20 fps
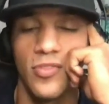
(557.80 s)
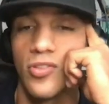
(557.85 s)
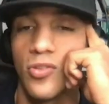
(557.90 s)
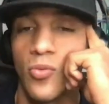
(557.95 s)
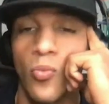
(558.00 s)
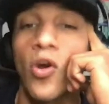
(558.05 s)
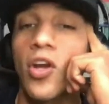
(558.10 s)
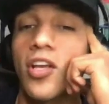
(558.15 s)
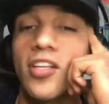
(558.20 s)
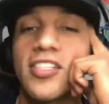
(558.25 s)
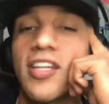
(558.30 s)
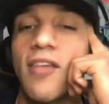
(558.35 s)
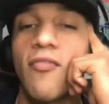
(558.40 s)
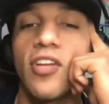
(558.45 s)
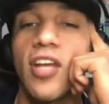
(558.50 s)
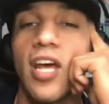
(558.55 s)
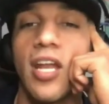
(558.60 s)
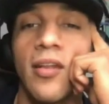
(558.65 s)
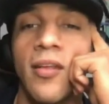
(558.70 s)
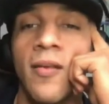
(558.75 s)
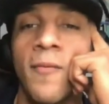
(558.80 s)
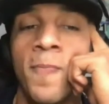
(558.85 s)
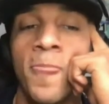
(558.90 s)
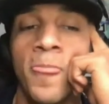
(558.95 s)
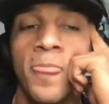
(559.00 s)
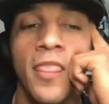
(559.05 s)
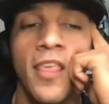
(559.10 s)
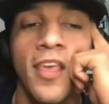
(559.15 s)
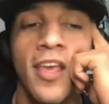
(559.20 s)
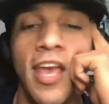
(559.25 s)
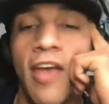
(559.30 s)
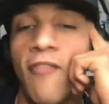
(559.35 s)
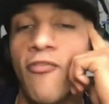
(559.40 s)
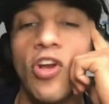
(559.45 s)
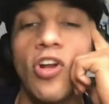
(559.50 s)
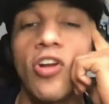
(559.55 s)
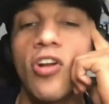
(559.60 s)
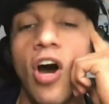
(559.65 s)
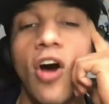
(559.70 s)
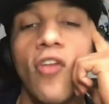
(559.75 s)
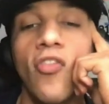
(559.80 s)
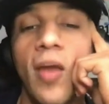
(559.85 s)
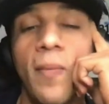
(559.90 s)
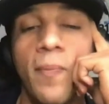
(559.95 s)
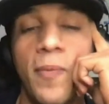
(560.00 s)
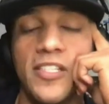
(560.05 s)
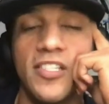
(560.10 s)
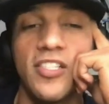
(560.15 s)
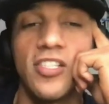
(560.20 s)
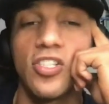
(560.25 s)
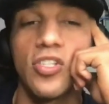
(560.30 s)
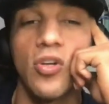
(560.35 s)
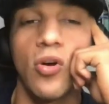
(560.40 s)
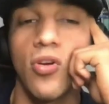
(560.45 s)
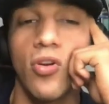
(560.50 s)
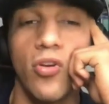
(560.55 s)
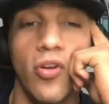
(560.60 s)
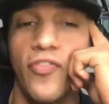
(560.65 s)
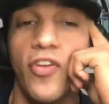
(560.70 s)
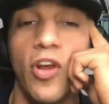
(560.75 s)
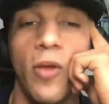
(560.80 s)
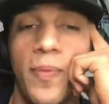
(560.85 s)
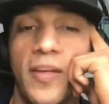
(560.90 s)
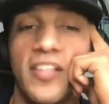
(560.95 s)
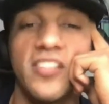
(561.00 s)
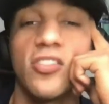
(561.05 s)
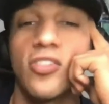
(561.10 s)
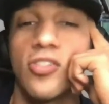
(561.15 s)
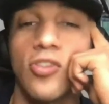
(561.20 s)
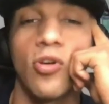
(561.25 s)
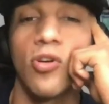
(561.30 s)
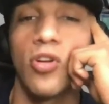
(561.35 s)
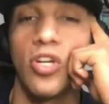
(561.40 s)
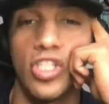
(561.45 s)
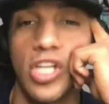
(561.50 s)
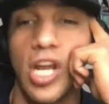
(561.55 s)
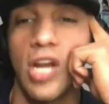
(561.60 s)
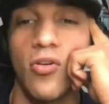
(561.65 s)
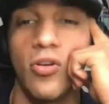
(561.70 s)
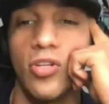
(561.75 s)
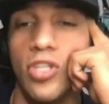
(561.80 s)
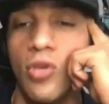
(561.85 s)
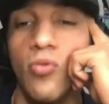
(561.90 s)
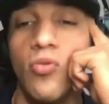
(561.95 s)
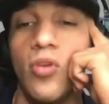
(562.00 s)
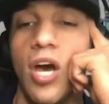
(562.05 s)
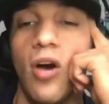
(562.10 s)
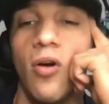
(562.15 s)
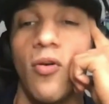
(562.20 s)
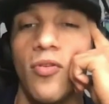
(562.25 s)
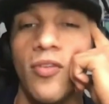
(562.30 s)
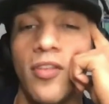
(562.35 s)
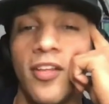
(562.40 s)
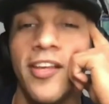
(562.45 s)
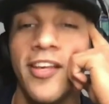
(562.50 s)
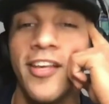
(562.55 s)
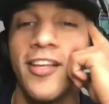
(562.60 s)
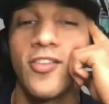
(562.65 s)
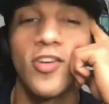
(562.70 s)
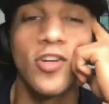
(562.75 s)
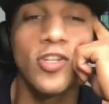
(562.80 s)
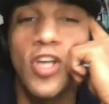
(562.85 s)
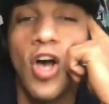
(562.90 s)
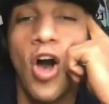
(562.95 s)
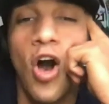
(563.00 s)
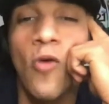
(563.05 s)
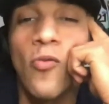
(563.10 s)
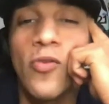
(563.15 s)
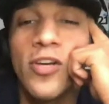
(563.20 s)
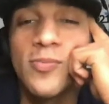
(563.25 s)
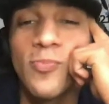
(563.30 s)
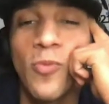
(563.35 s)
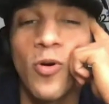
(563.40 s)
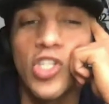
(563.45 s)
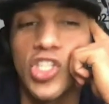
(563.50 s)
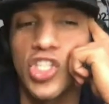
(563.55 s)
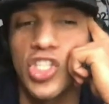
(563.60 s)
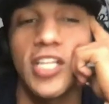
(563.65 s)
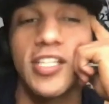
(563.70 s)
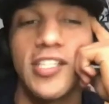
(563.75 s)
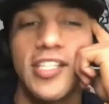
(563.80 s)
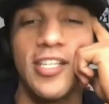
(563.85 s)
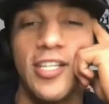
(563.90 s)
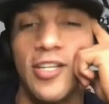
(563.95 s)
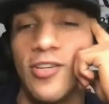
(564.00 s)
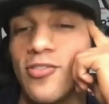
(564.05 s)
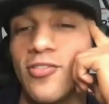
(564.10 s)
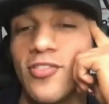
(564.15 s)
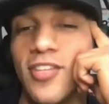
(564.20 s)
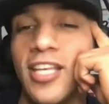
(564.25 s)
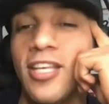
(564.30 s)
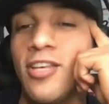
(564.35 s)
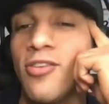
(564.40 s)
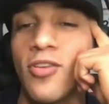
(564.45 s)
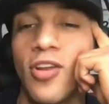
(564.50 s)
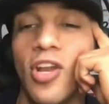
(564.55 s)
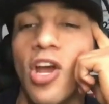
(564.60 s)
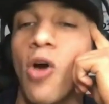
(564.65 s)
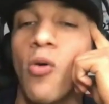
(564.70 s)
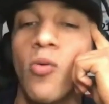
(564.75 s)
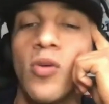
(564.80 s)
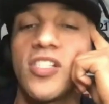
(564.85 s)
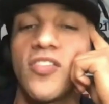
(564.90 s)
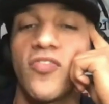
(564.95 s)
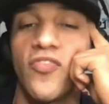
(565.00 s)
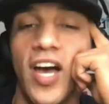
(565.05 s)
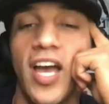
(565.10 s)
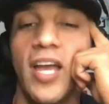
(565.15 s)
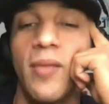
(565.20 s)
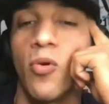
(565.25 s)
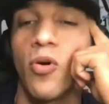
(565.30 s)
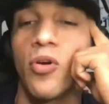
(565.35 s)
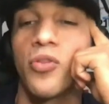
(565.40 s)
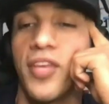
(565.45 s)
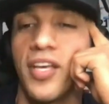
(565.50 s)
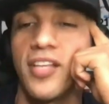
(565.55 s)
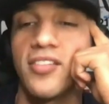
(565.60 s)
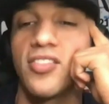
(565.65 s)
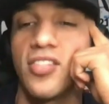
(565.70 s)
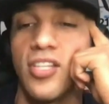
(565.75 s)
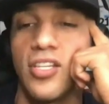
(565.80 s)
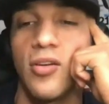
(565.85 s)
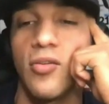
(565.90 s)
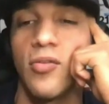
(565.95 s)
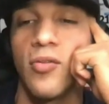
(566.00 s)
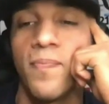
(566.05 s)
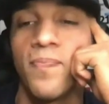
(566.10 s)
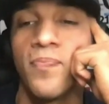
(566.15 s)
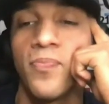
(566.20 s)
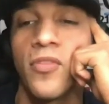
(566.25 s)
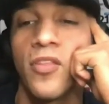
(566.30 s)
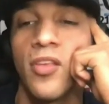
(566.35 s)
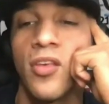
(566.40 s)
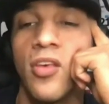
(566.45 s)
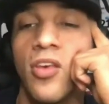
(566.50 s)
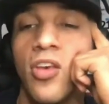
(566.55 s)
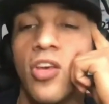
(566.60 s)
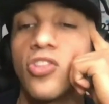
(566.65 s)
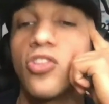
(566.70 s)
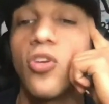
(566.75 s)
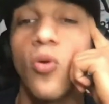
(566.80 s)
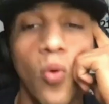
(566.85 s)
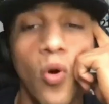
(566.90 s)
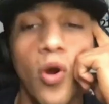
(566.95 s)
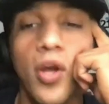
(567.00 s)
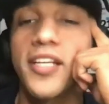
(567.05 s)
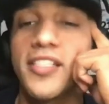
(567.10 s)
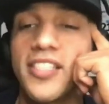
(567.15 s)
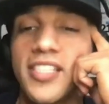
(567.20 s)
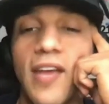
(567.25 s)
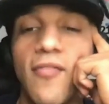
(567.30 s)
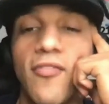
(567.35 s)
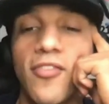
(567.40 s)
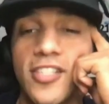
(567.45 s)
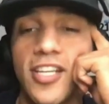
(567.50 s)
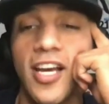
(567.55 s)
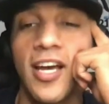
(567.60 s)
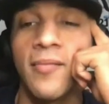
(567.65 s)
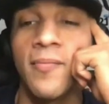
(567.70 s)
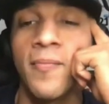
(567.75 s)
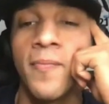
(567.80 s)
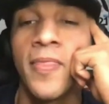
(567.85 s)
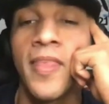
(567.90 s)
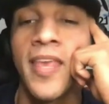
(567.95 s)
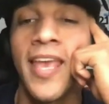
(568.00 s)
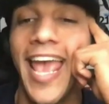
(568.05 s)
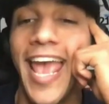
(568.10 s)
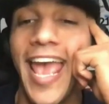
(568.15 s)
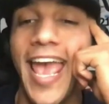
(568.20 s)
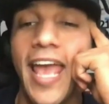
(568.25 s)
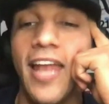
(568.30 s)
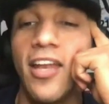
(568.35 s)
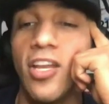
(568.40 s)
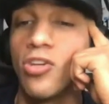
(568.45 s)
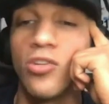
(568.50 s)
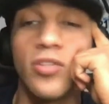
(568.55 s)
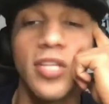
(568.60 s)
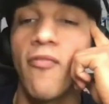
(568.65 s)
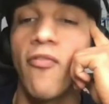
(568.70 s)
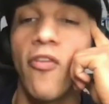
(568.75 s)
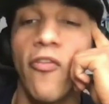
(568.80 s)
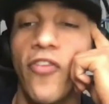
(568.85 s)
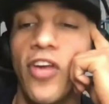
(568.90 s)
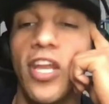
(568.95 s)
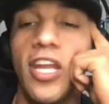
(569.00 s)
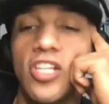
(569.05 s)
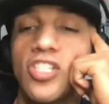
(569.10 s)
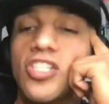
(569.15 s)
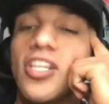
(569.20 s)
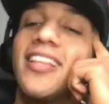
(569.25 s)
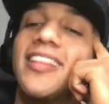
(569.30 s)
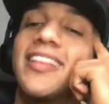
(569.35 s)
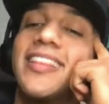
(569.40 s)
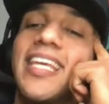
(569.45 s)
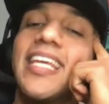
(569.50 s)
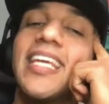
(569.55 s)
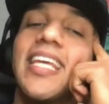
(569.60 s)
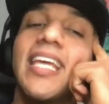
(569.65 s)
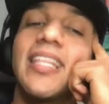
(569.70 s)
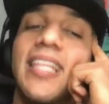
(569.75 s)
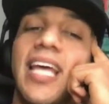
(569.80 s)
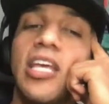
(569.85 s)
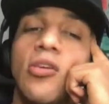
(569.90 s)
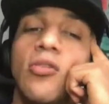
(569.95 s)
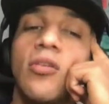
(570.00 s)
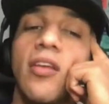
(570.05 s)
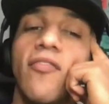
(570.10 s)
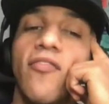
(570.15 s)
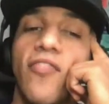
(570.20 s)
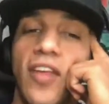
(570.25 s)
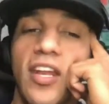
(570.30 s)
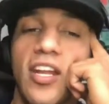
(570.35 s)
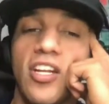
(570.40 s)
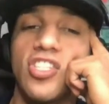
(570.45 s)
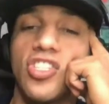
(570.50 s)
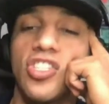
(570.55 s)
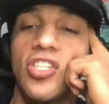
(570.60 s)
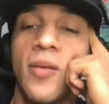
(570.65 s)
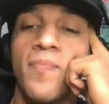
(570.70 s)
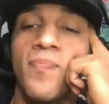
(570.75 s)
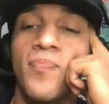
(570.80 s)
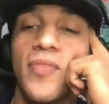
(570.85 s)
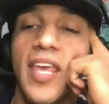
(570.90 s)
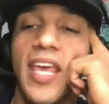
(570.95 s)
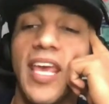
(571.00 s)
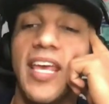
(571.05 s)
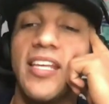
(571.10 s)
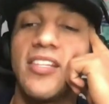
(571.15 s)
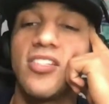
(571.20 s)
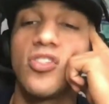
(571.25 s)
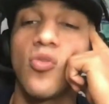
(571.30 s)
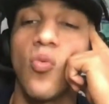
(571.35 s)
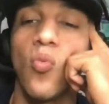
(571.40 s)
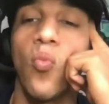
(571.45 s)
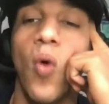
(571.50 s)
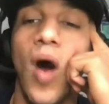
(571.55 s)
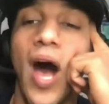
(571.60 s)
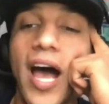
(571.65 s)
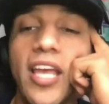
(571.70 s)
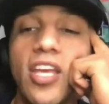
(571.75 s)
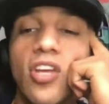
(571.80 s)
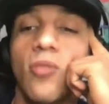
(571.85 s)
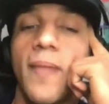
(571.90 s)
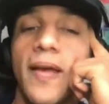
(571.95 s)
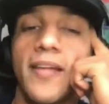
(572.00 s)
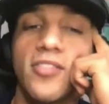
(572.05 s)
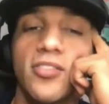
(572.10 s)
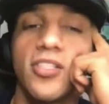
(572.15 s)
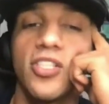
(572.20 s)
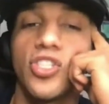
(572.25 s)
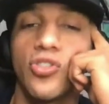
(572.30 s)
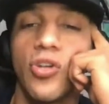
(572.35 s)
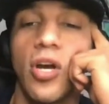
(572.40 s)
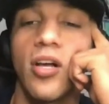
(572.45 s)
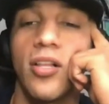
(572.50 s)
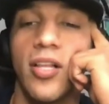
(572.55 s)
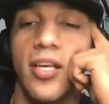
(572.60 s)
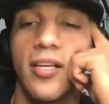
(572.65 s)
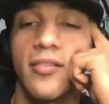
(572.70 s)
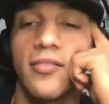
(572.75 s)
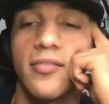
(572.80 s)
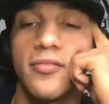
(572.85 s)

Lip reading: The work is never done. If you're an online business owner, or if you're a business owner in general, you know, there's always more shit to do. Like you can always find more things to do. The work is never done, and you'll never finish. And thinking that you can finish is why you're mentally struggling.